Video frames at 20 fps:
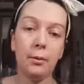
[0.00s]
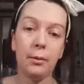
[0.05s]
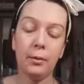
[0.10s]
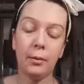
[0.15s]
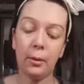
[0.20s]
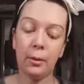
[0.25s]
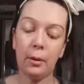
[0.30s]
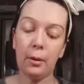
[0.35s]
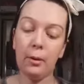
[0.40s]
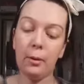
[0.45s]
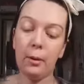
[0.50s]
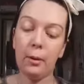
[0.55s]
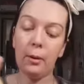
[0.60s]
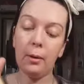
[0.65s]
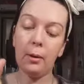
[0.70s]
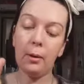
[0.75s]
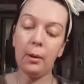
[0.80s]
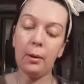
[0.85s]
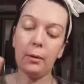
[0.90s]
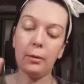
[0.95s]
So
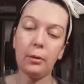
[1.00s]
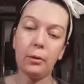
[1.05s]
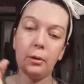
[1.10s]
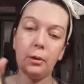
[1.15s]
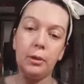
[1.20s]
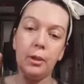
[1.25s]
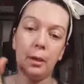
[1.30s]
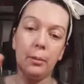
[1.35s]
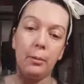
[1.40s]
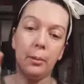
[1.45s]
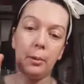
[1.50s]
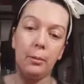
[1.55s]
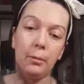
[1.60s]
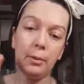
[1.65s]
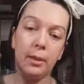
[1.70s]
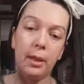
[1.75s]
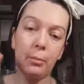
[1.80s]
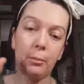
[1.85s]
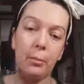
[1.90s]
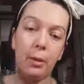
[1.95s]
I'll just
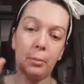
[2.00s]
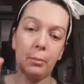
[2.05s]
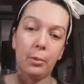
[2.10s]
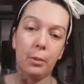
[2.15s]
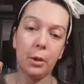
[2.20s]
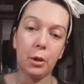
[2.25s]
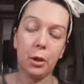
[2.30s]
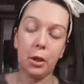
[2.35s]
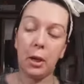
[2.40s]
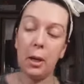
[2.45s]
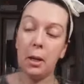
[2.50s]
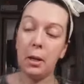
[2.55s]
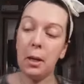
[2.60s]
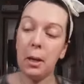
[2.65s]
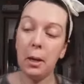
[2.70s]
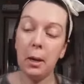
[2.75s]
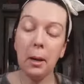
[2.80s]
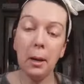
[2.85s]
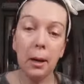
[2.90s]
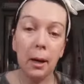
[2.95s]
dab my brush in,
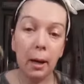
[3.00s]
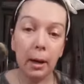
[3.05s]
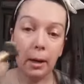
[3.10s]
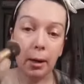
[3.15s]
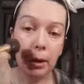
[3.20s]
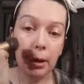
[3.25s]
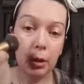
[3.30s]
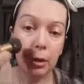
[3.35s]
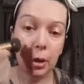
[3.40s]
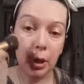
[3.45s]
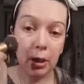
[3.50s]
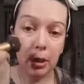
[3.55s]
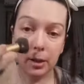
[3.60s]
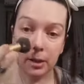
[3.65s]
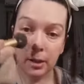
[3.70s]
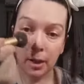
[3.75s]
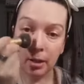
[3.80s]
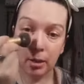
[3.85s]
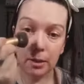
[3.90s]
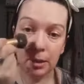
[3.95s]
and I usually
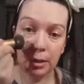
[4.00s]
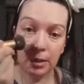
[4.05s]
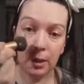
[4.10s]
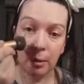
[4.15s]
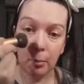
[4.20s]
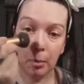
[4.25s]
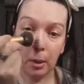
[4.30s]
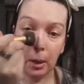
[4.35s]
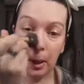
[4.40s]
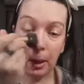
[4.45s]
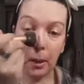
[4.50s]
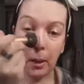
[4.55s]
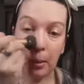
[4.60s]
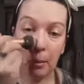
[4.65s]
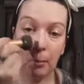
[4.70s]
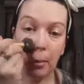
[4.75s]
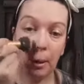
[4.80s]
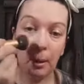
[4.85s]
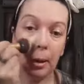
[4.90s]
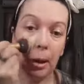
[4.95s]
start stippling
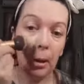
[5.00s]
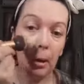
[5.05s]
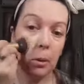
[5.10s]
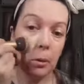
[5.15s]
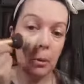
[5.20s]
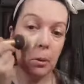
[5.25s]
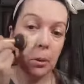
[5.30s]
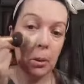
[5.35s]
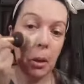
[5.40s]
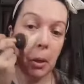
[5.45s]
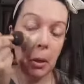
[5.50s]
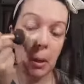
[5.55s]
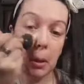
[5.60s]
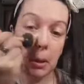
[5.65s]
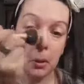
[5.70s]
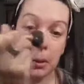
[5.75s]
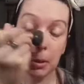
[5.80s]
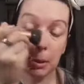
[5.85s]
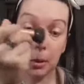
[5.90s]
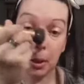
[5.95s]
on my nose
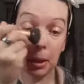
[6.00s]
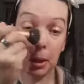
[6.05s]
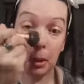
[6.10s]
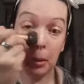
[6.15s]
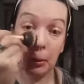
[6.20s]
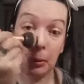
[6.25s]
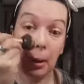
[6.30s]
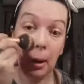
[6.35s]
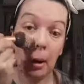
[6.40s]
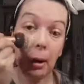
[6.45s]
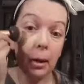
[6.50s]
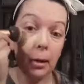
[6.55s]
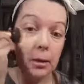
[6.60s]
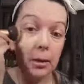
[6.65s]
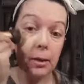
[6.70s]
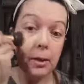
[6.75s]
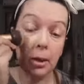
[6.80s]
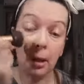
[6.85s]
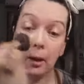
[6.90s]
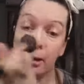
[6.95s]
straight away.
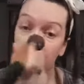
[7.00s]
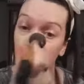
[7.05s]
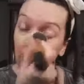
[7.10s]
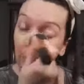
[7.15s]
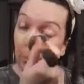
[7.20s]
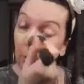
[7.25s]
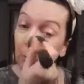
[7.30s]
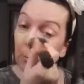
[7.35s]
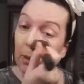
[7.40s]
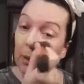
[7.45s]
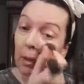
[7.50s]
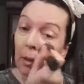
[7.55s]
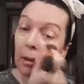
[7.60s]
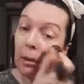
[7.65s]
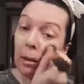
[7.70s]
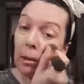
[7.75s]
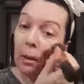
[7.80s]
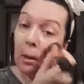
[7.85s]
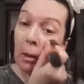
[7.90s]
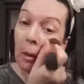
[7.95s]
Start from the
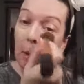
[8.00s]
middle